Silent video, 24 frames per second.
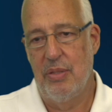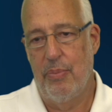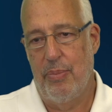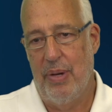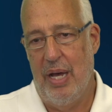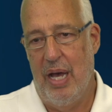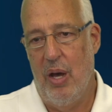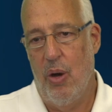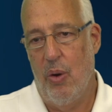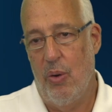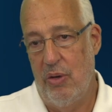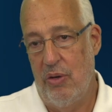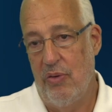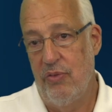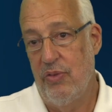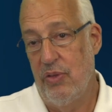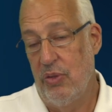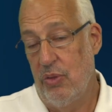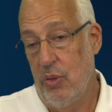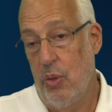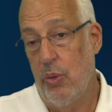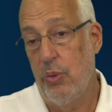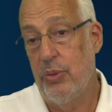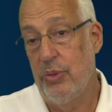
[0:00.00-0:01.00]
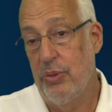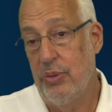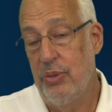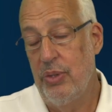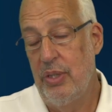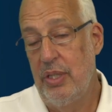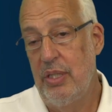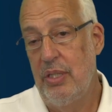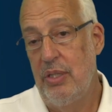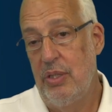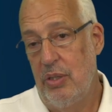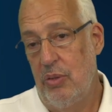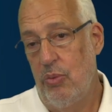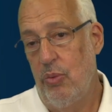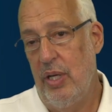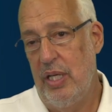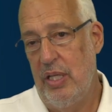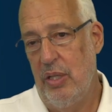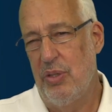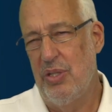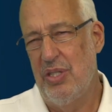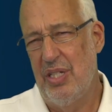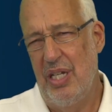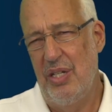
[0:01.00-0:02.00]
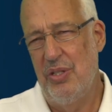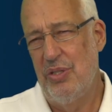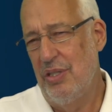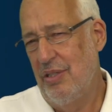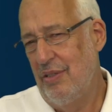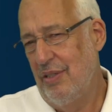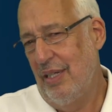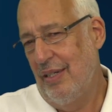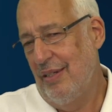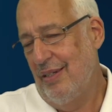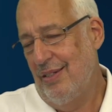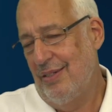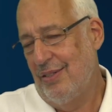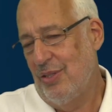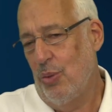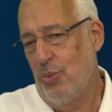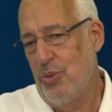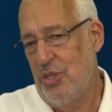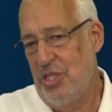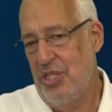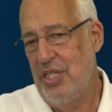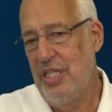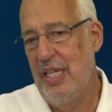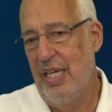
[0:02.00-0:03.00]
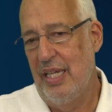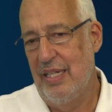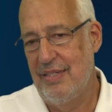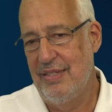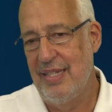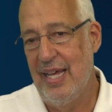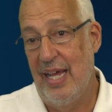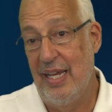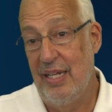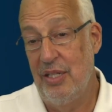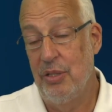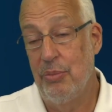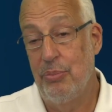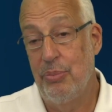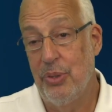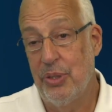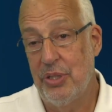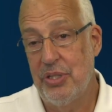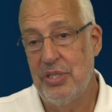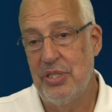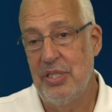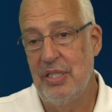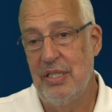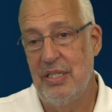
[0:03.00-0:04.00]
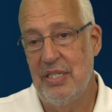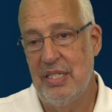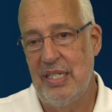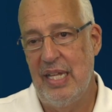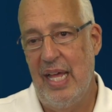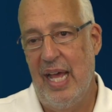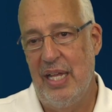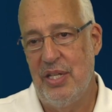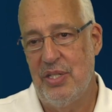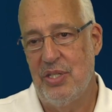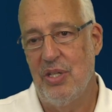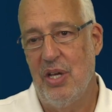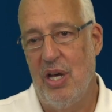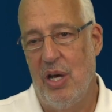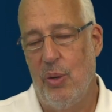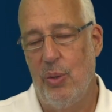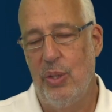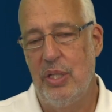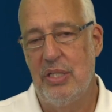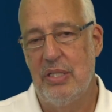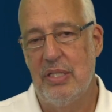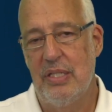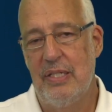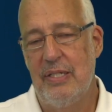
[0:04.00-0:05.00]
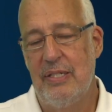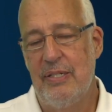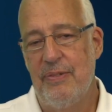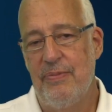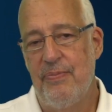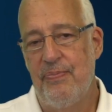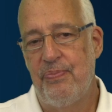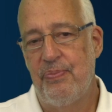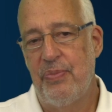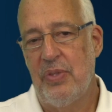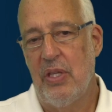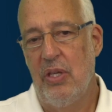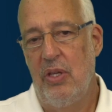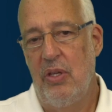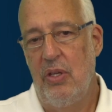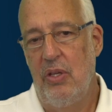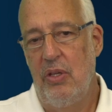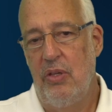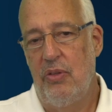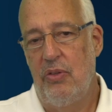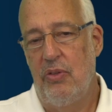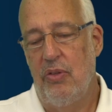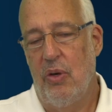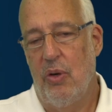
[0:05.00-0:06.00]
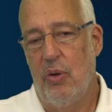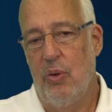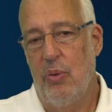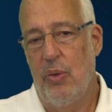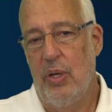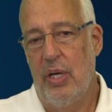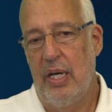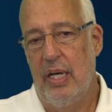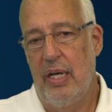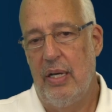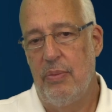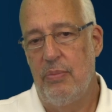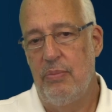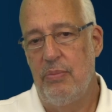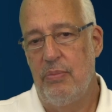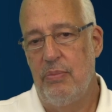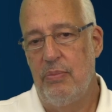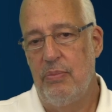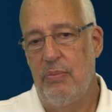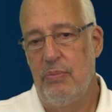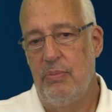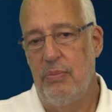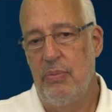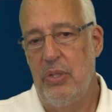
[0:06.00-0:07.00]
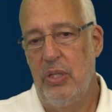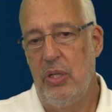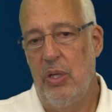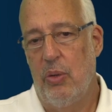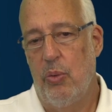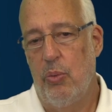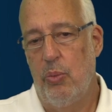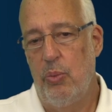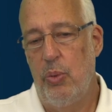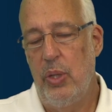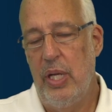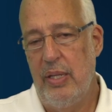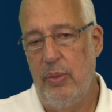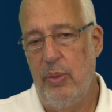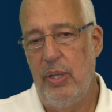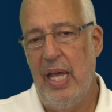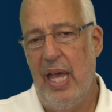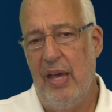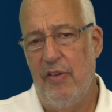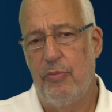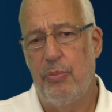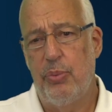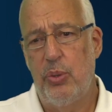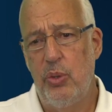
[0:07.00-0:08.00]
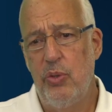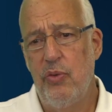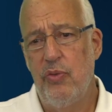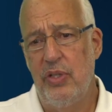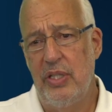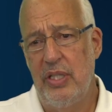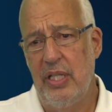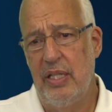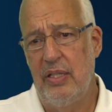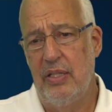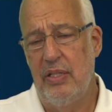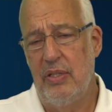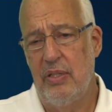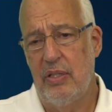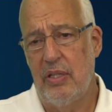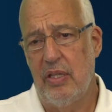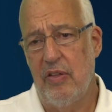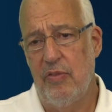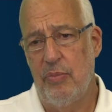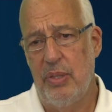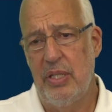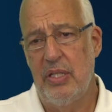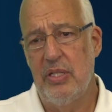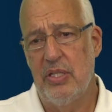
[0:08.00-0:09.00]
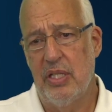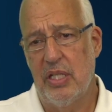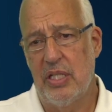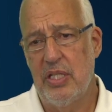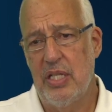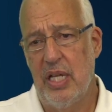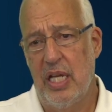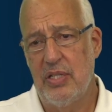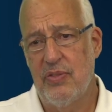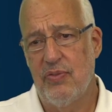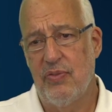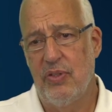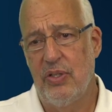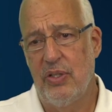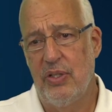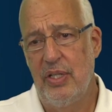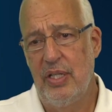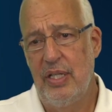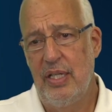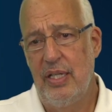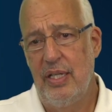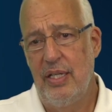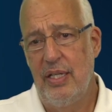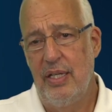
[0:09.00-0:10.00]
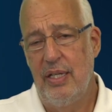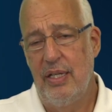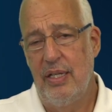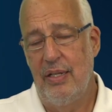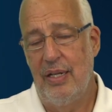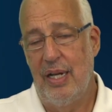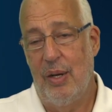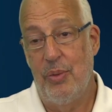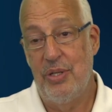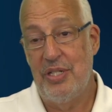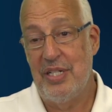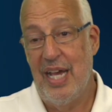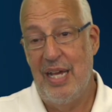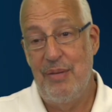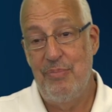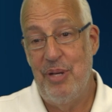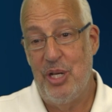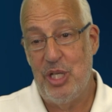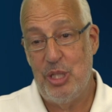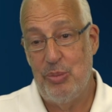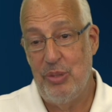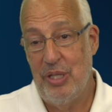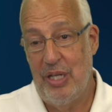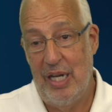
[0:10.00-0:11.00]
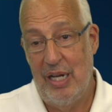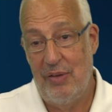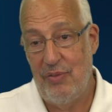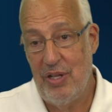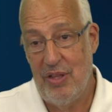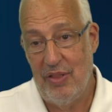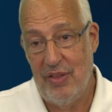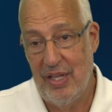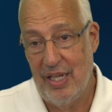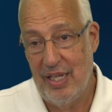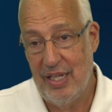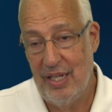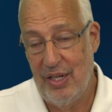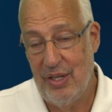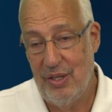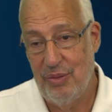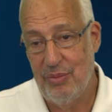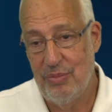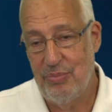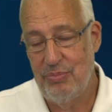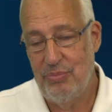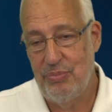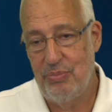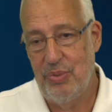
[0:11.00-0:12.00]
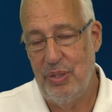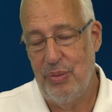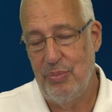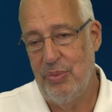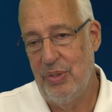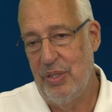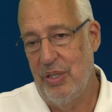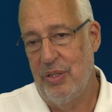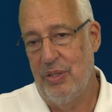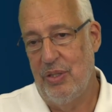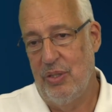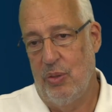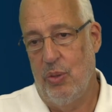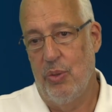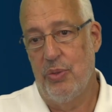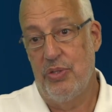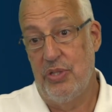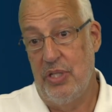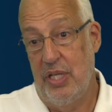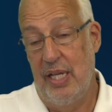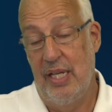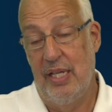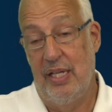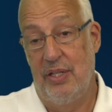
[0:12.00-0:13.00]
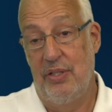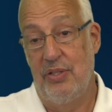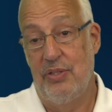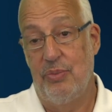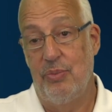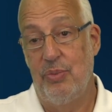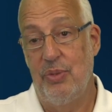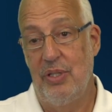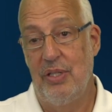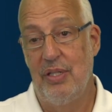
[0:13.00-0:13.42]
the power of a local radio station. They just don't see it. It's not in the books and the stats always. So, we have proven that they've been successful. I wish I had measurement on everything. People know the old saying is,